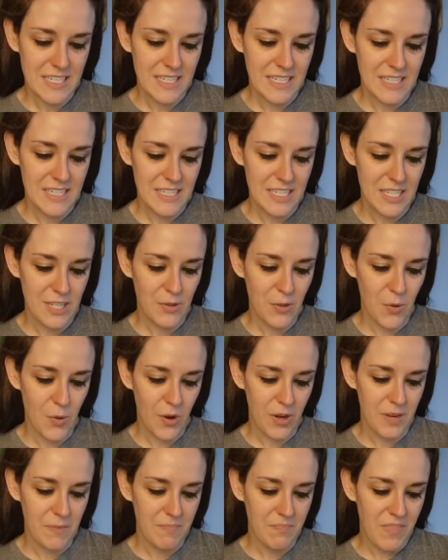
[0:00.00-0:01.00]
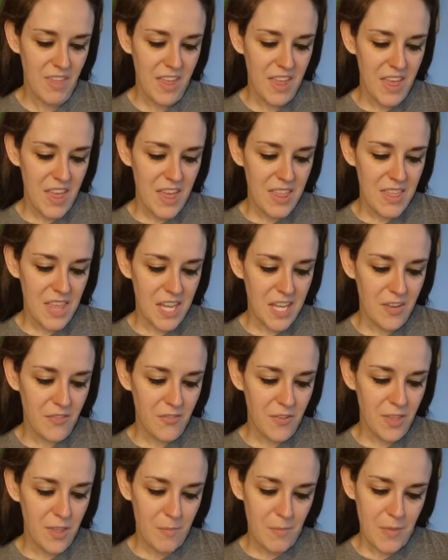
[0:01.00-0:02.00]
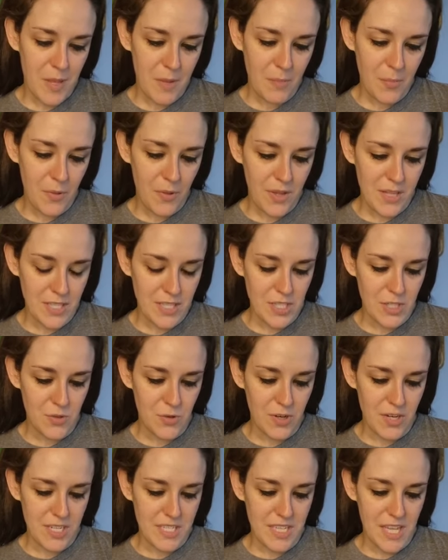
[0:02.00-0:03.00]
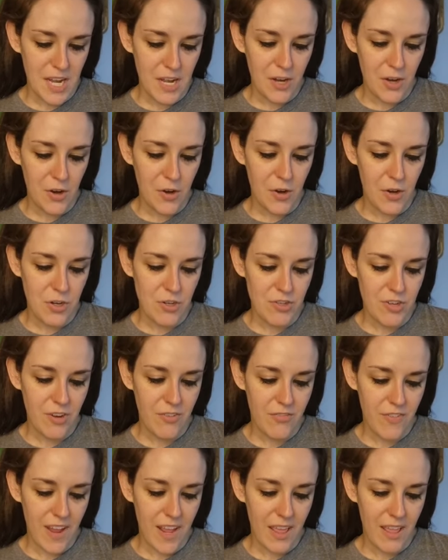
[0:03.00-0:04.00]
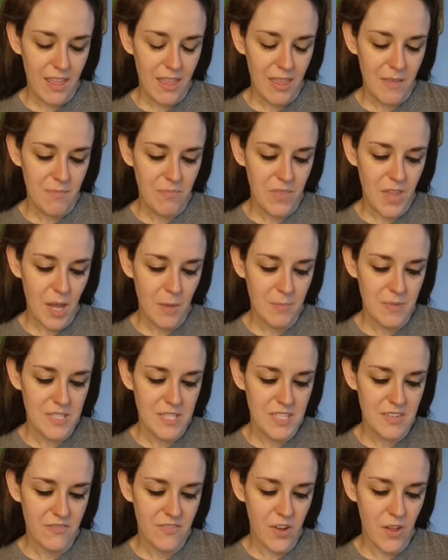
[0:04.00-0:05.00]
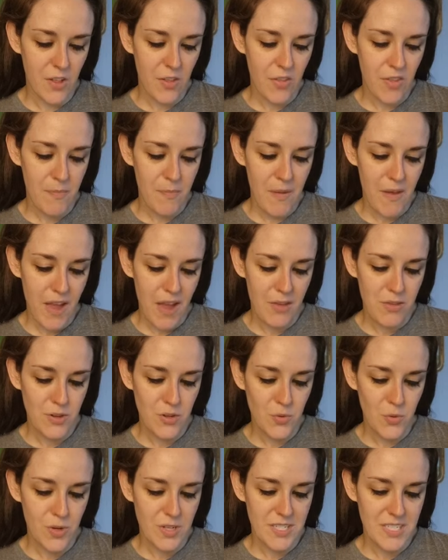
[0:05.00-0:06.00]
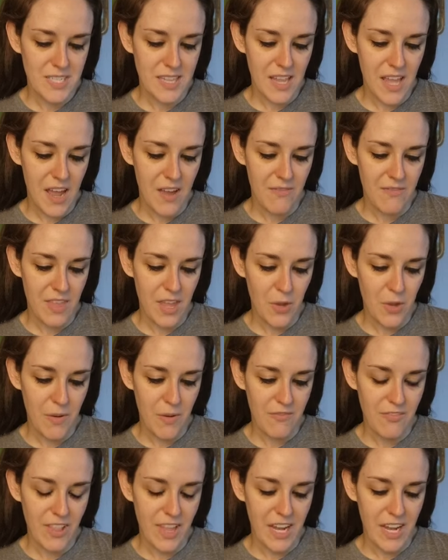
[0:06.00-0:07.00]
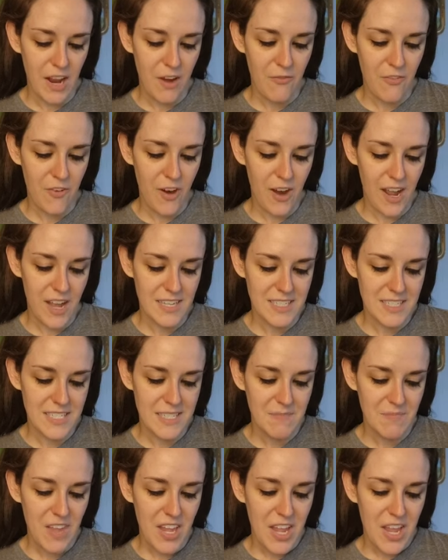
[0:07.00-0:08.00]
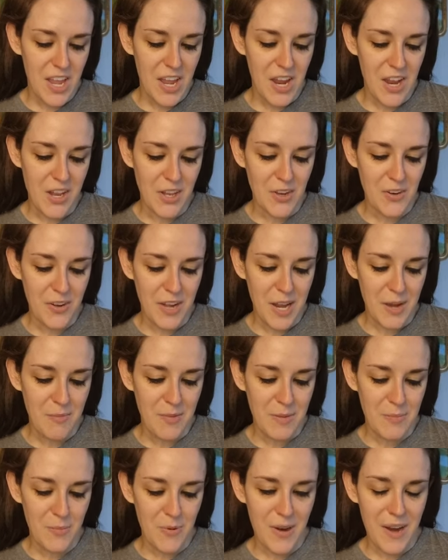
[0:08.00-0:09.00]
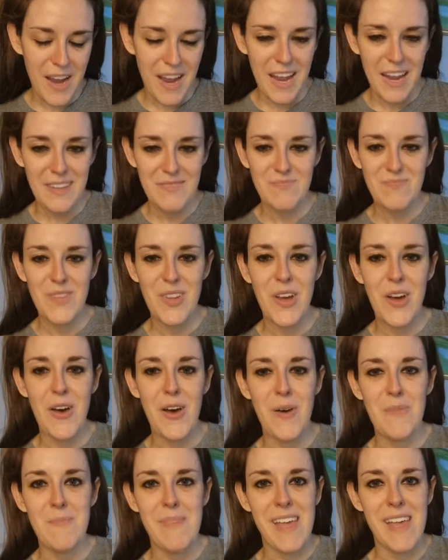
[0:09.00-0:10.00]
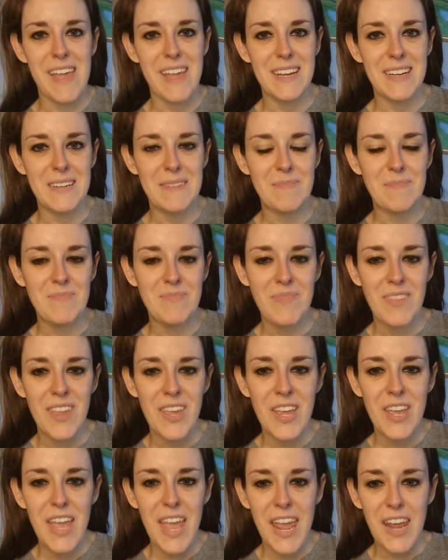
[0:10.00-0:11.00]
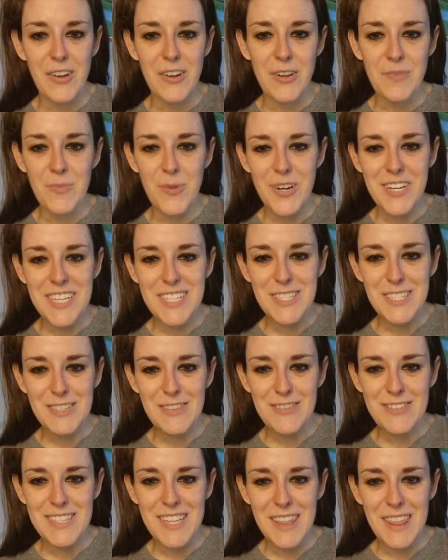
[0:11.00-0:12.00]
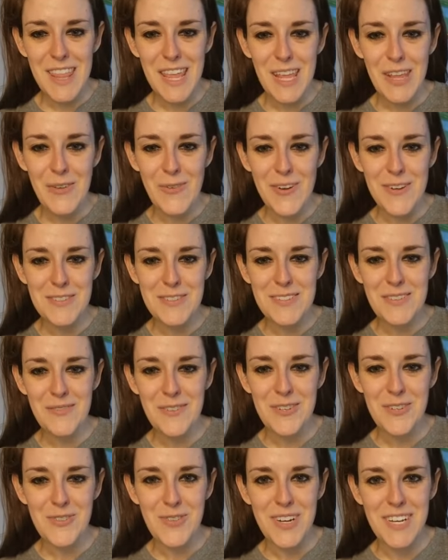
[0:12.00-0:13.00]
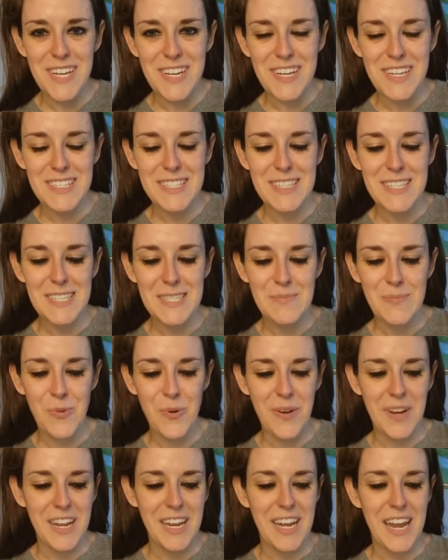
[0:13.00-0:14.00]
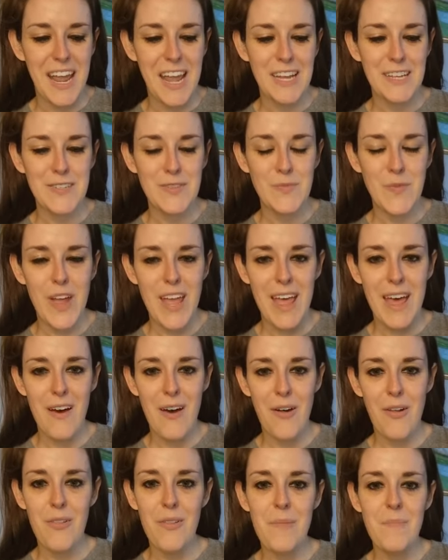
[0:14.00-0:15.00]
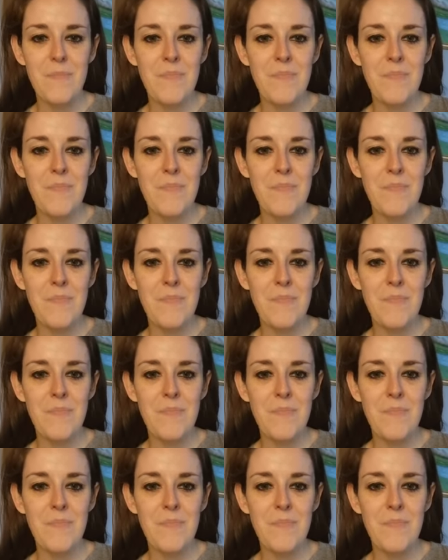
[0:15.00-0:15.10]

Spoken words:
Dear Lord, thank you for the people and stories that encourage our faith. Help us to follow the path towards love that you have laid out for us. In your name we pray. Amen. And good morning, Susan. Thank you also for joining us this morning as well.